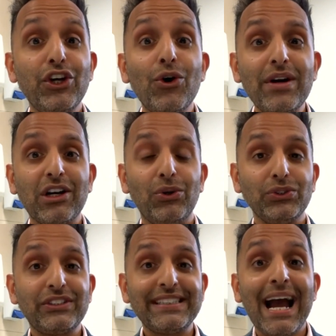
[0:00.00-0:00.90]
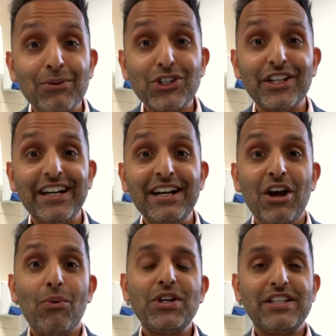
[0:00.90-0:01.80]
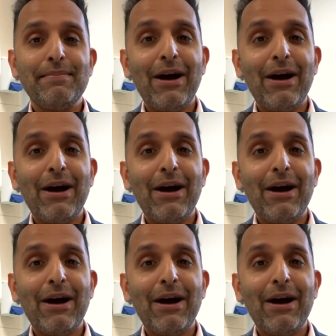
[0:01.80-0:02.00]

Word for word: yoga called sauchna, which is